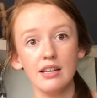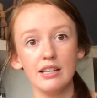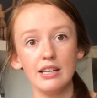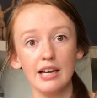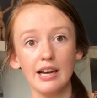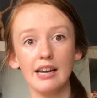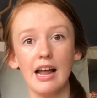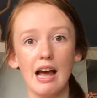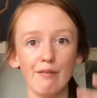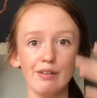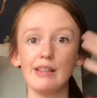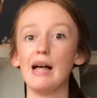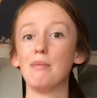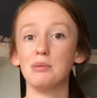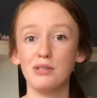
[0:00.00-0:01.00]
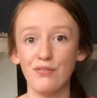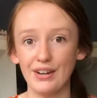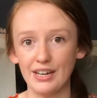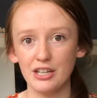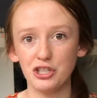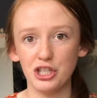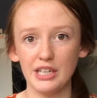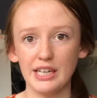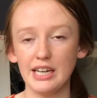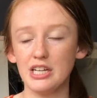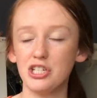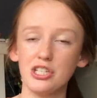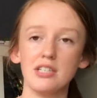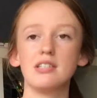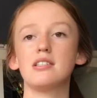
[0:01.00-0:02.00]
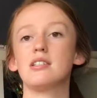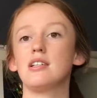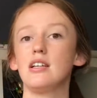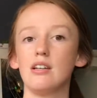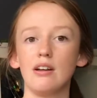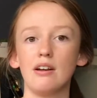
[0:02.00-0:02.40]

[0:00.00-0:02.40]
you're gonna have a lapse of energy and just,